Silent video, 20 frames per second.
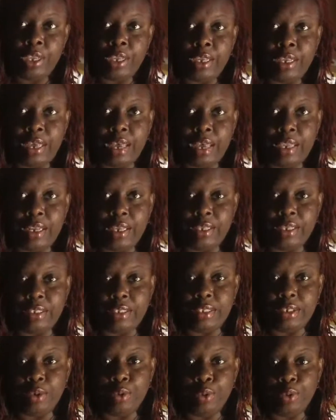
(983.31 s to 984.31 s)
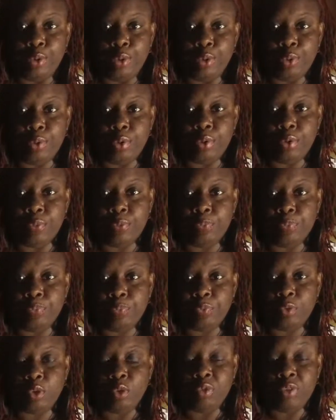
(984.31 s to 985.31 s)
guide us to
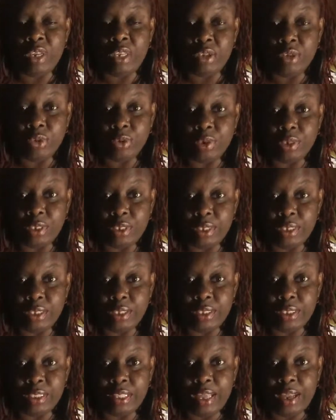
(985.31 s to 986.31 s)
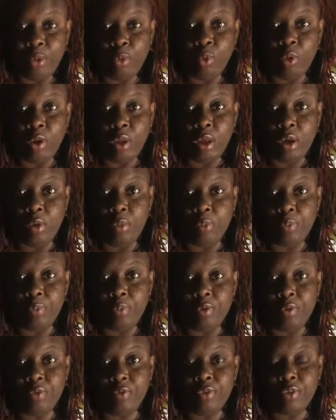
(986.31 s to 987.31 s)
resources that will help
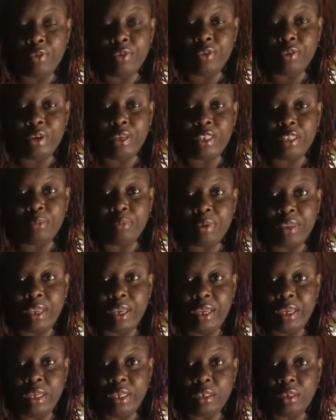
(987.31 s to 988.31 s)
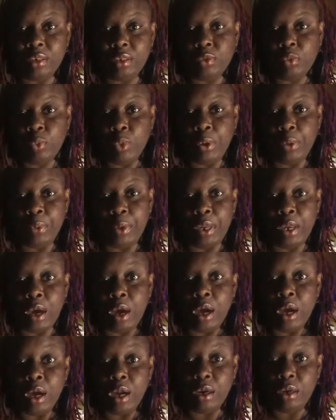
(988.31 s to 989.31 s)
further explain where we
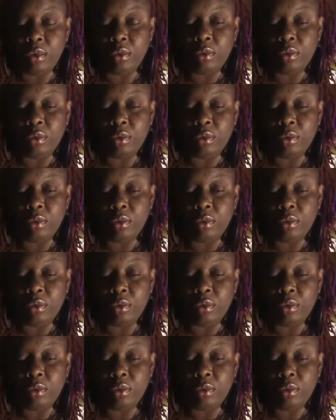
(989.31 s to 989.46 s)
are